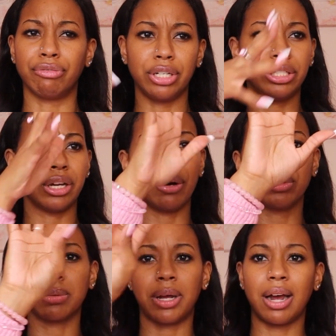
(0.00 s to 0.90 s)
free
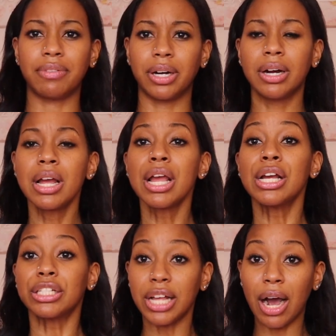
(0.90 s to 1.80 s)
totes, whatever.
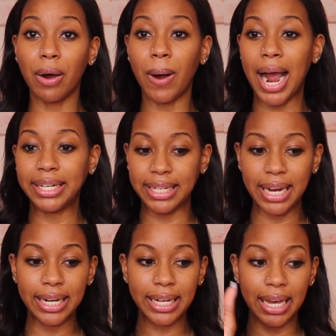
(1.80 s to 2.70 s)
So, I
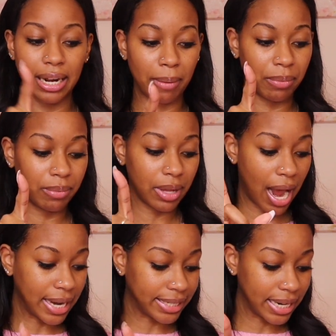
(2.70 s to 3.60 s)
did end up
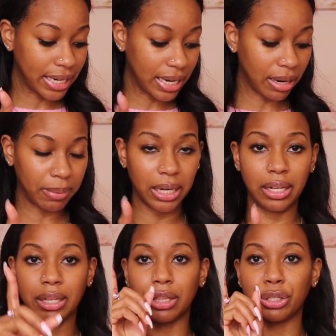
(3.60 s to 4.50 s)

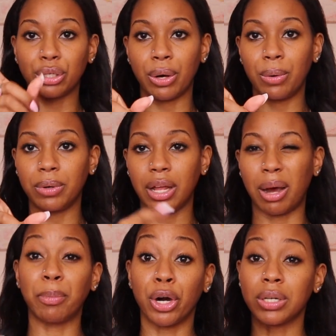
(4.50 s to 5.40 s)
getting the tote, a
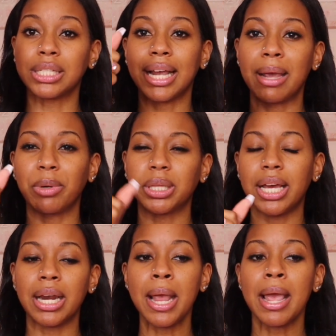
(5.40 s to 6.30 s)
purse that came with
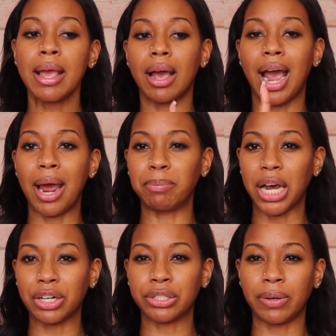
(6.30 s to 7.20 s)
it. I'm
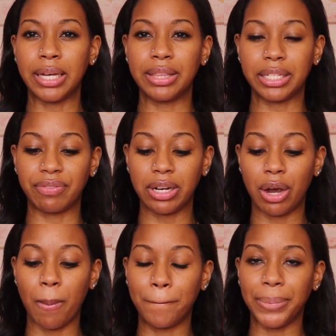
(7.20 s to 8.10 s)
not gonna show it in this
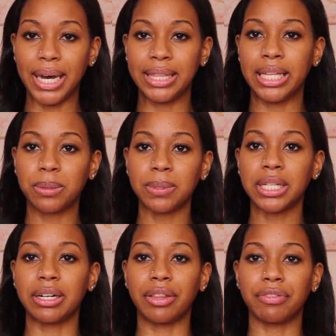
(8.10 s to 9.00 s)
video, but this was
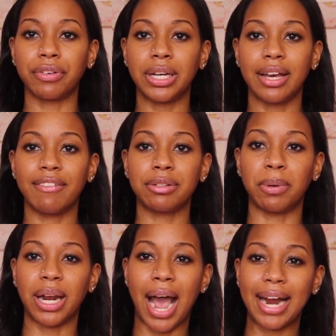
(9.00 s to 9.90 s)
another free gift,
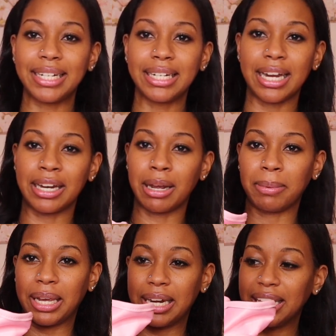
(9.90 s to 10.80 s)
but I didn't end up
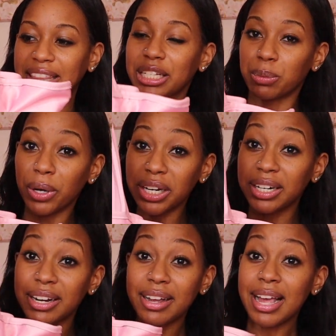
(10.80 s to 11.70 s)
getting this
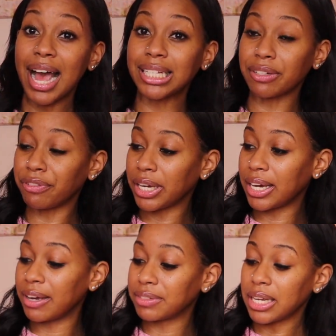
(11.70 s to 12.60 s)
one as a free
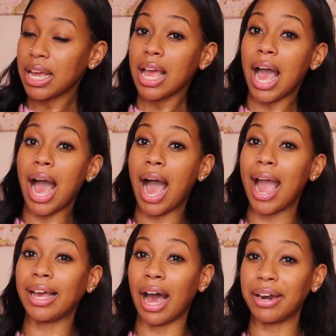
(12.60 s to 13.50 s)
gift.
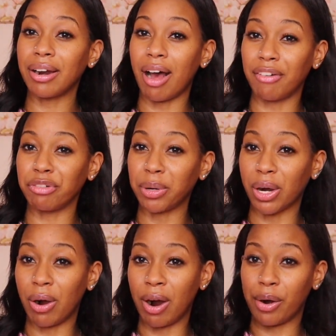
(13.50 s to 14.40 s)
I got it off of
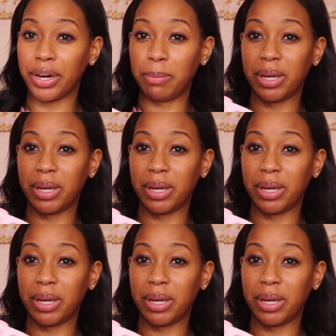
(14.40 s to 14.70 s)
Macari